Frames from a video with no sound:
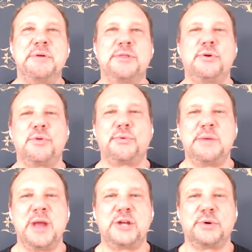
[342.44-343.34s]
through three
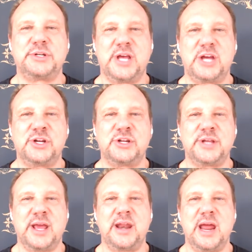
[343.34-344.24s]
major
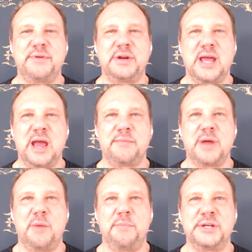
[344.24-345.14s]
recessions, and every time
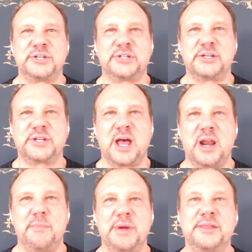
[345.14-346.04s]
our business has gone
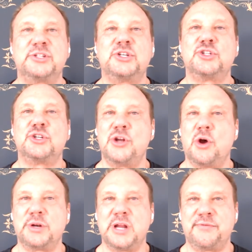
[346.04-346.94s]
up, and this is
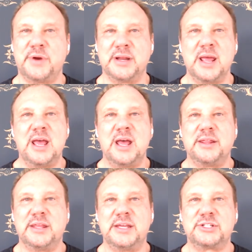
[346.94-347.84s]
no different.
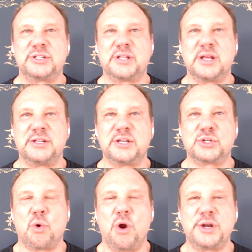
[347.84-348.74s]
This
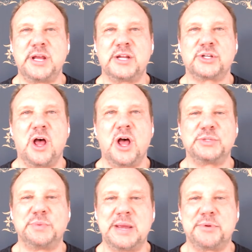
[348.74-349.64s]
quarantine has
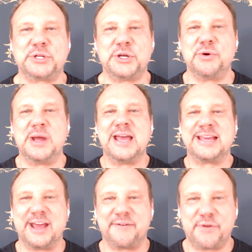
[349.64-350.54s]
caused people to
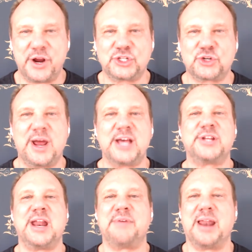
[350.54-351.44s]
get very stressed
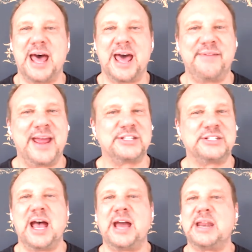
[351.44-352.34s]
and have a lot of
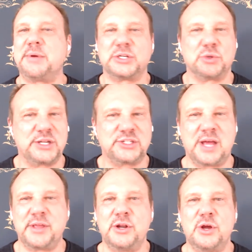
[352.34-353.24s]
anxiety because of what's
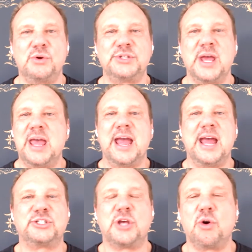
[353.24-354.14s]
on the news,
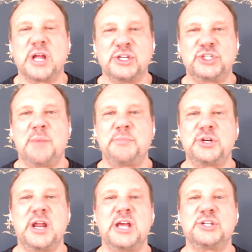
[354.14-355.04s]
and so
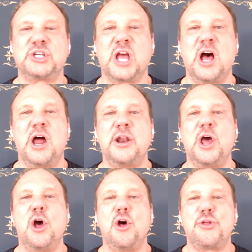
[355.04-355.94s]
consumption has gone
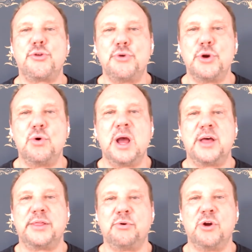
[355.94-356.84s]
through
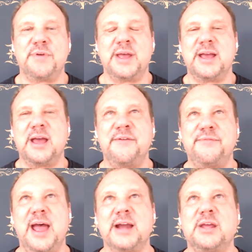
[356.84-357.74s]
the roof. In fact,